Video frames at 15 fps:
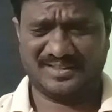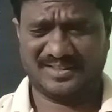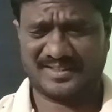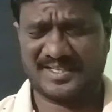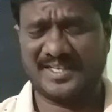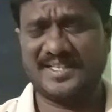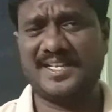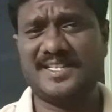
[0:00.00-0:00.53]

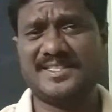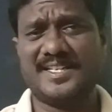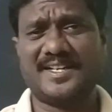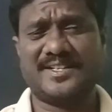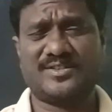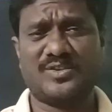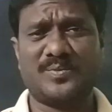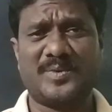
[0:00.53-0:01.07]
Kidney is a
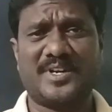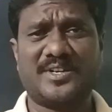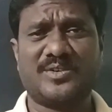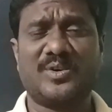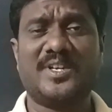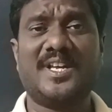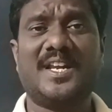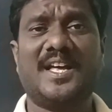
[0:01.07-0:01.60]

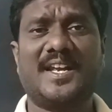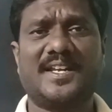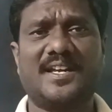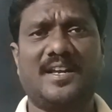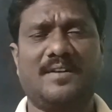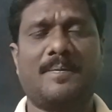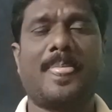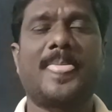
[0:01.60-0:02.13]
retroperitoneal
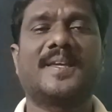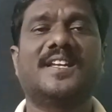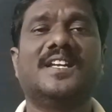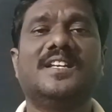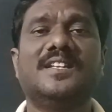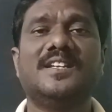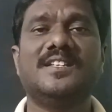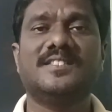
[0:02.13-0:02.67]
organ.
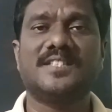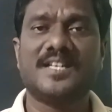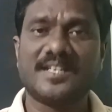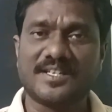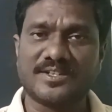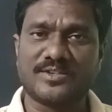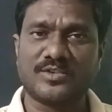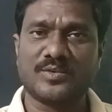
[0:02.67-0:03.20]
Kidney is a
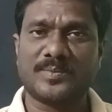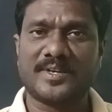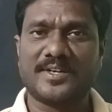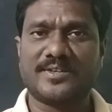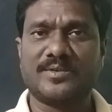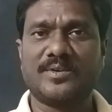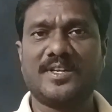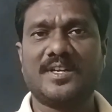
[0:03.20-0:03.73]

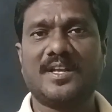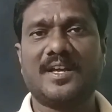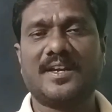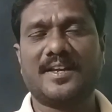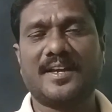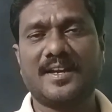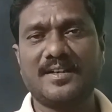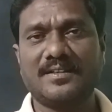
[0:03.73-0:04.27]
retroperitoneal
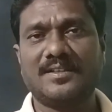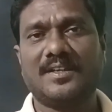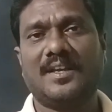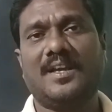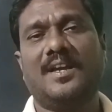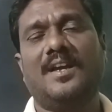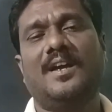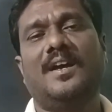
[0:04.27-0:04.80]
organ.
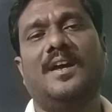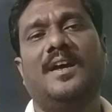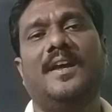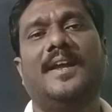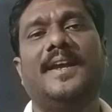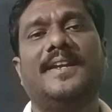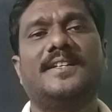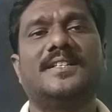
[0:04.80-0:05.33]

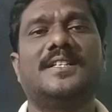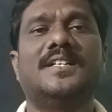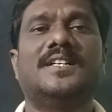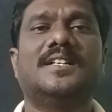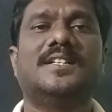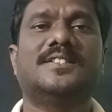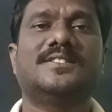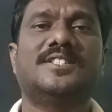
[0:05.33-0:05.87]
It
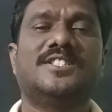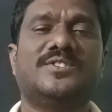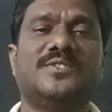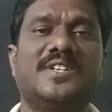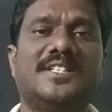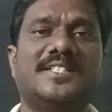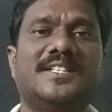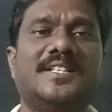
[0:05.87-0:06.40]

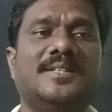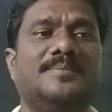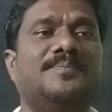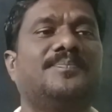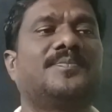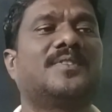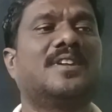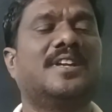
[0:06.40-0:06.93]
situated
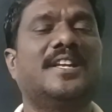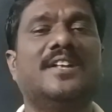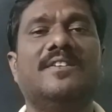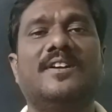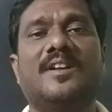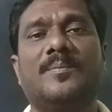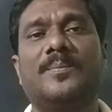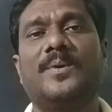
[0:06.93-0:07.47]
in
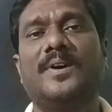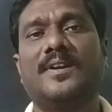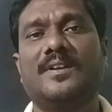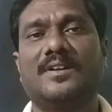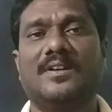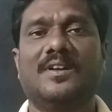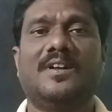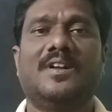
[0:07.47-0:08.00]
our upper
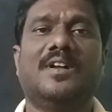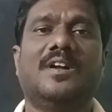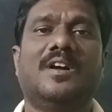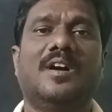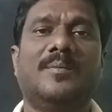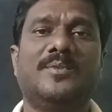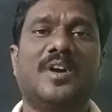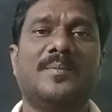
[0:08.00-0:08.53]

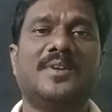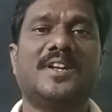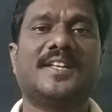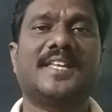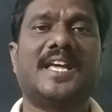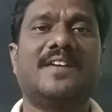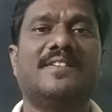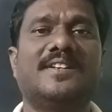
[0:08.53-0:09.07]
abdominal
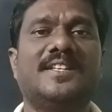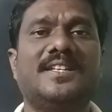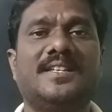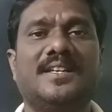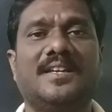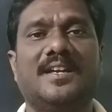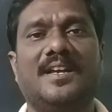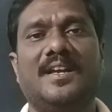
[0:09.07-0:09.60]

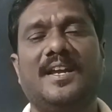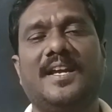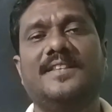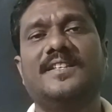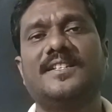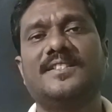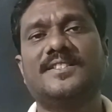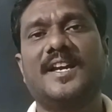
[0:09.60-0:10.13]
cavity,
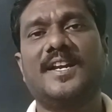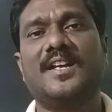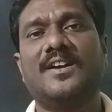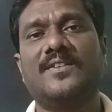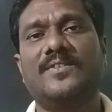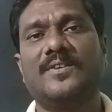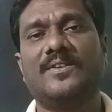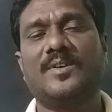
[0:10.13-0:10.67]
either side
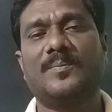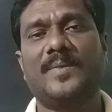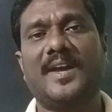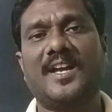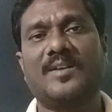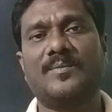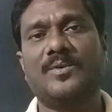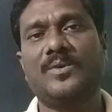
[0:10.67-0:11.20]
of our
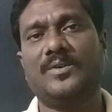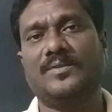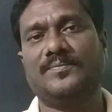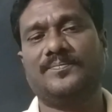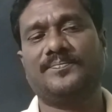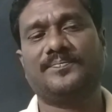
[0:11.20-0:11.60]
backbone,